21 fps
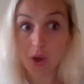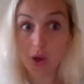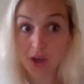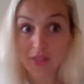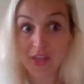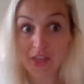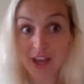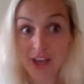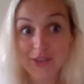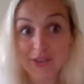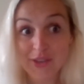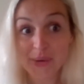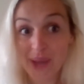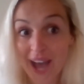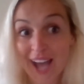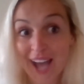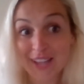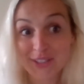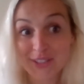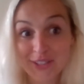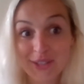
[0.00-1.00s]
that you
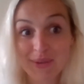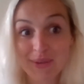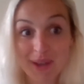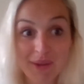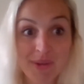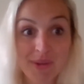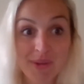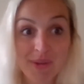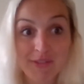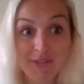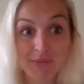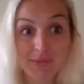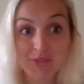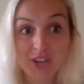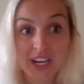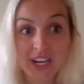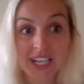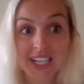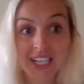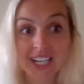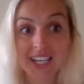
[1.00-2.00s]
can do it away from
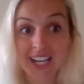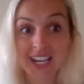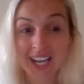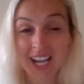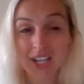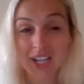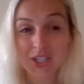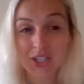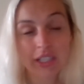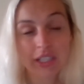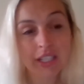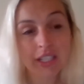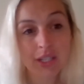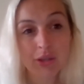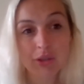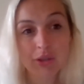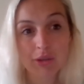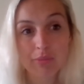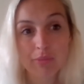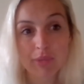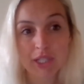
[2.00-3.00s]
training, and actually you
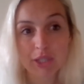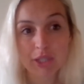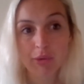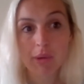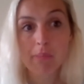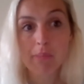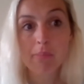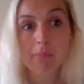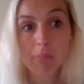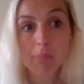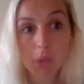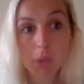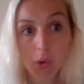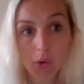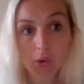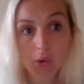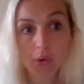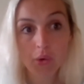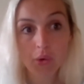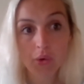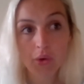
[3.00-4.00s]
can be doing
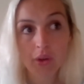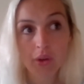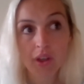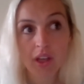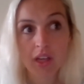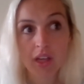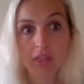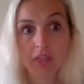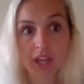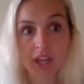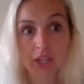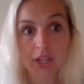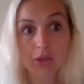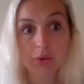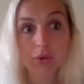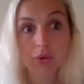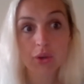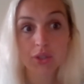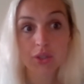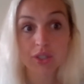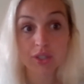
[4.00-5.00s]
more than you
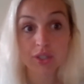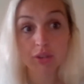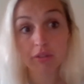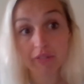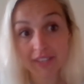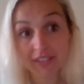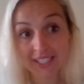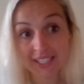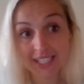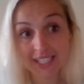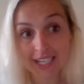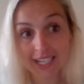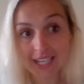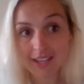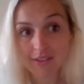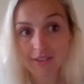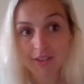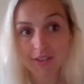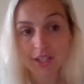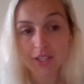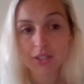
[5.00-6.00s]
could do physically.
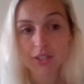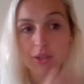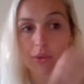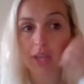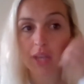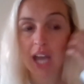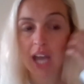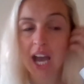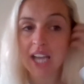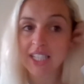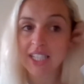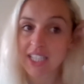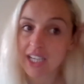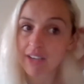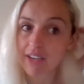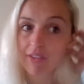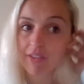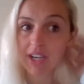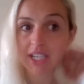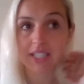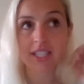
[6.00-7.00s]
So the idea
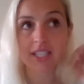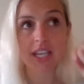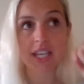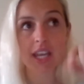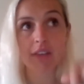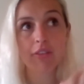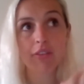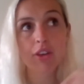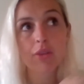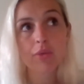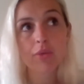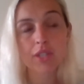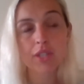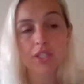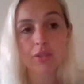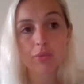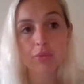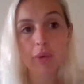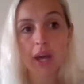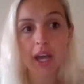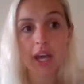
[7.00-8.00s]
is, if you were to
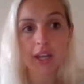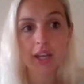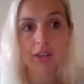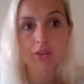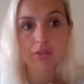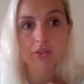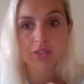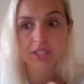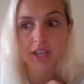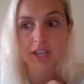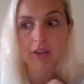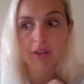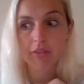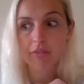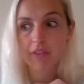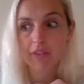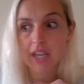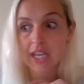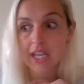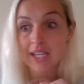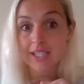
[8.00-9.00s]
work yourself
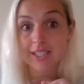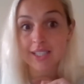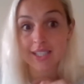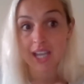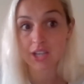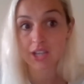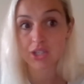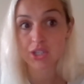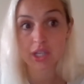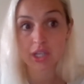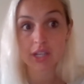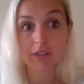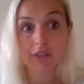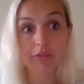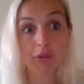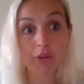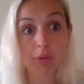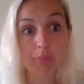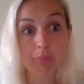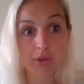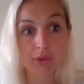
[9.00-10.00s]
in a session, in a
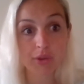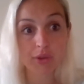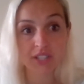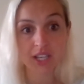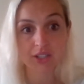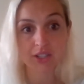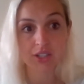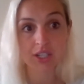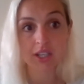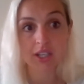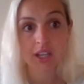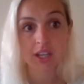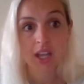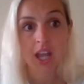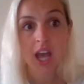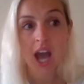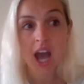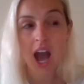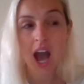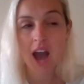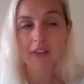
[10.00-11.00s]
football session,
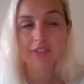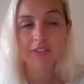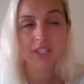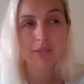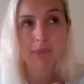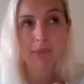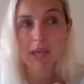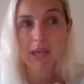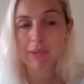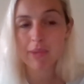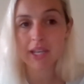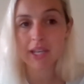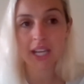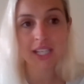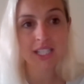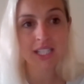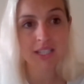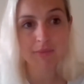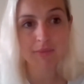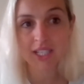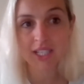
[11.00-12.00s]
after maybe
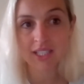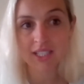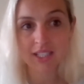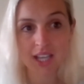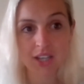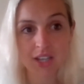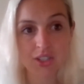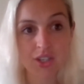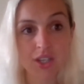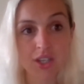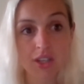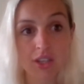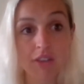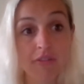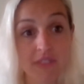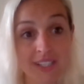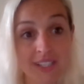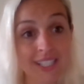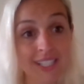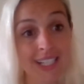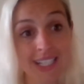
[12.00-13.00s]
90-minute session, you're
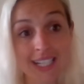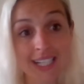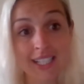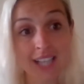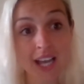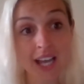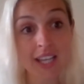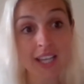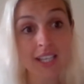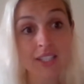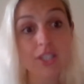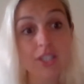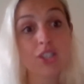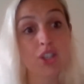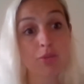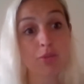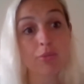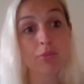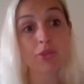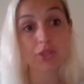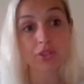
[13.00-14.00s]
physically tired because
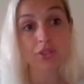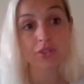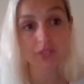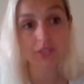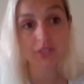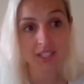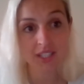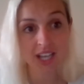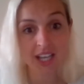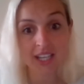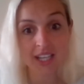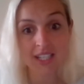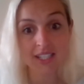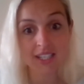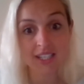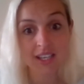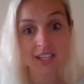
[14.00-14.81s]
your muscles are tired.